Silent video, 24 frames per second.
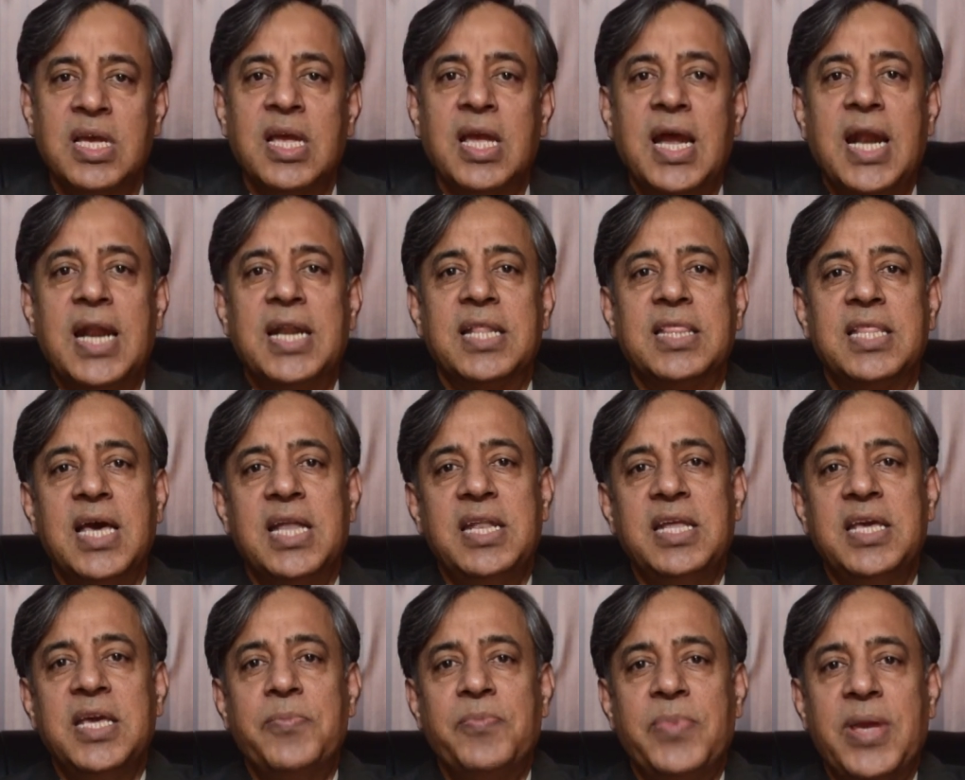And
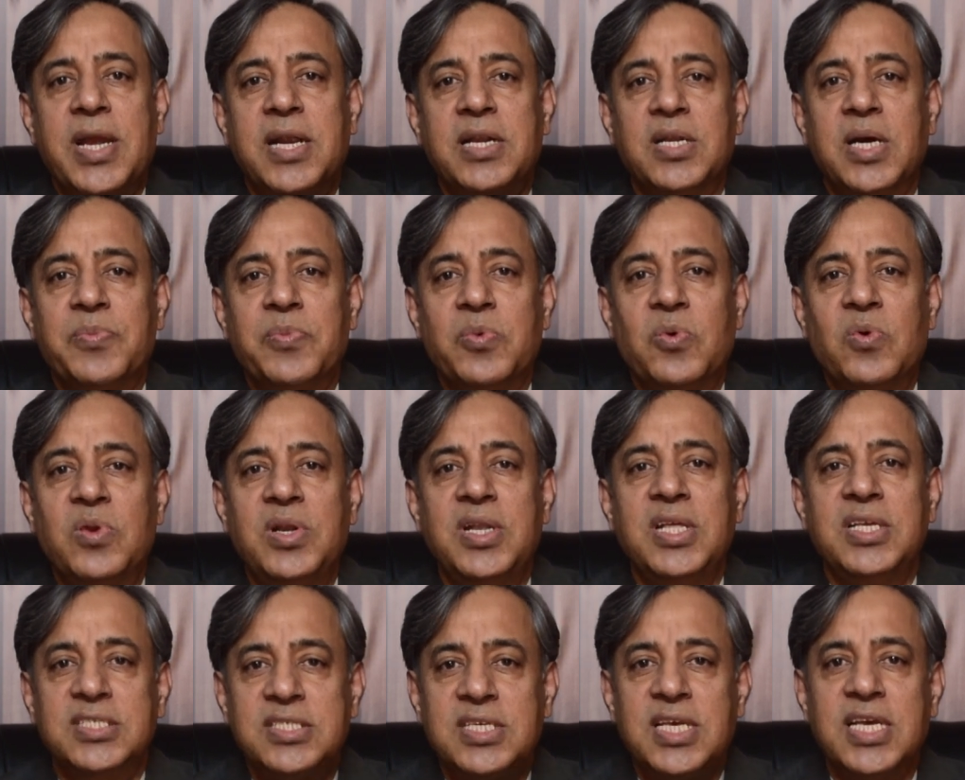then he picked up
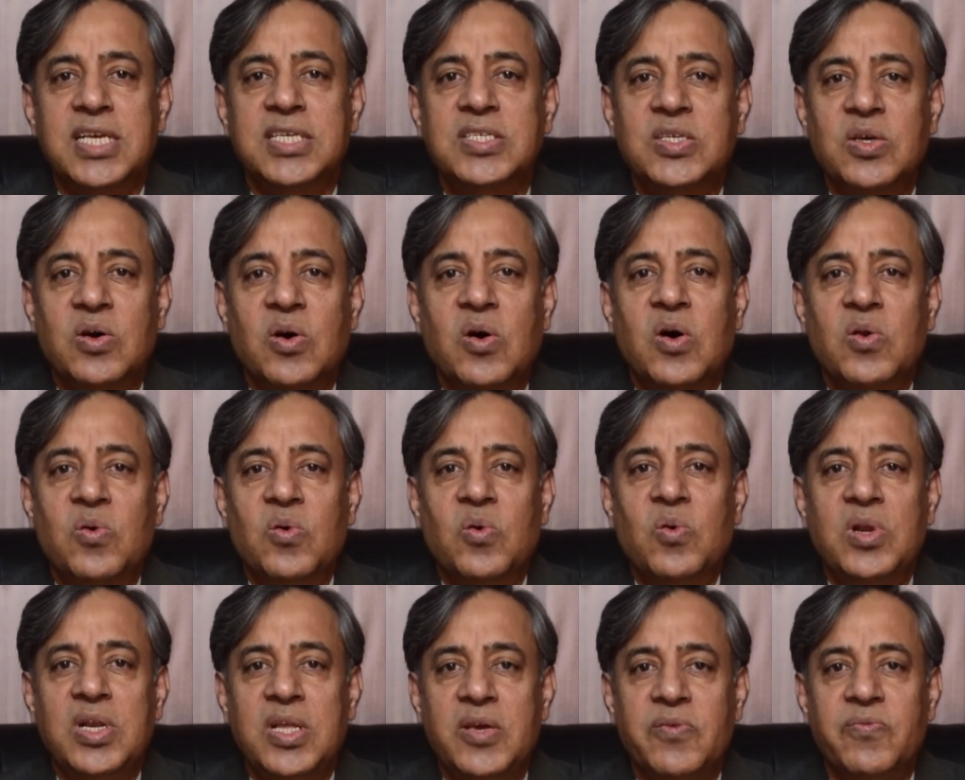only 6 or
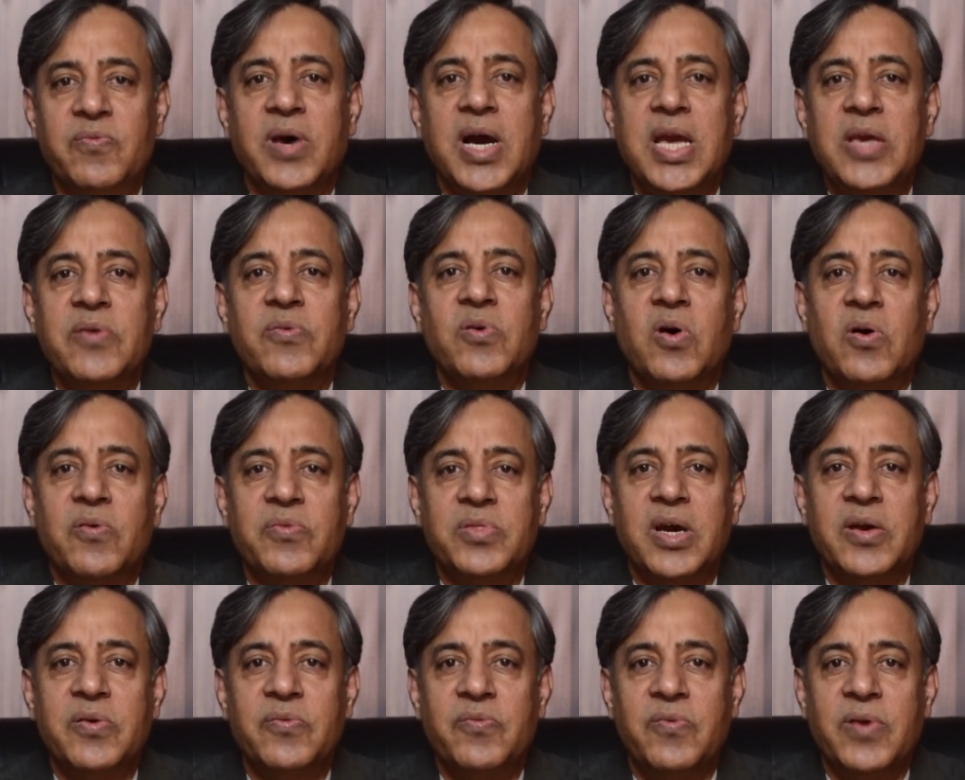only 5 of
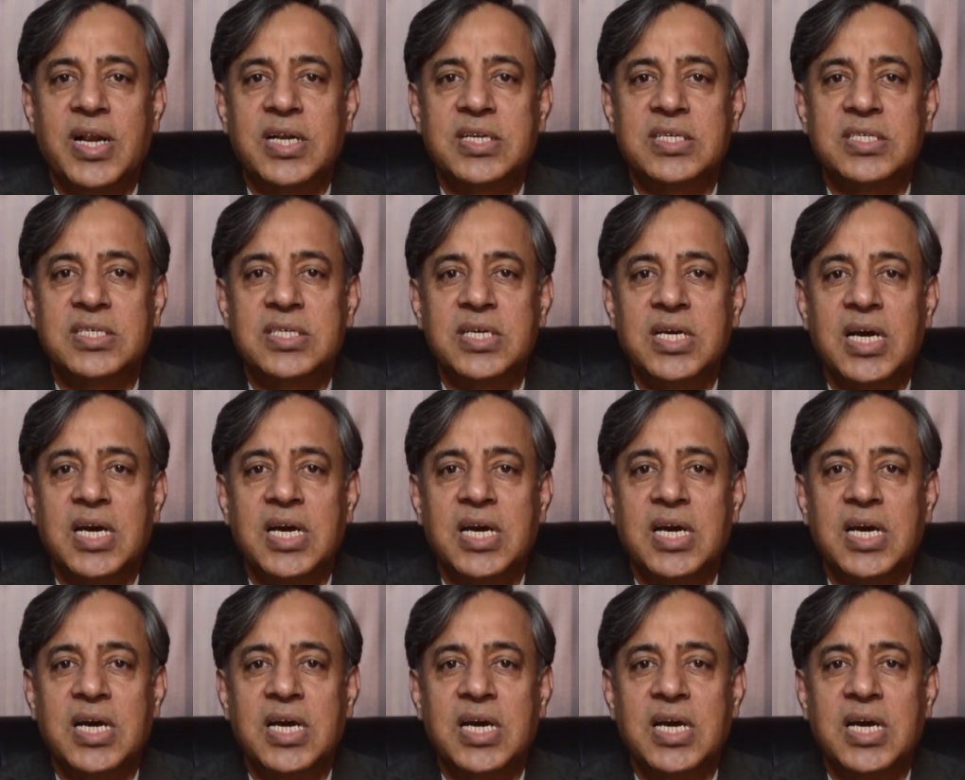the effects.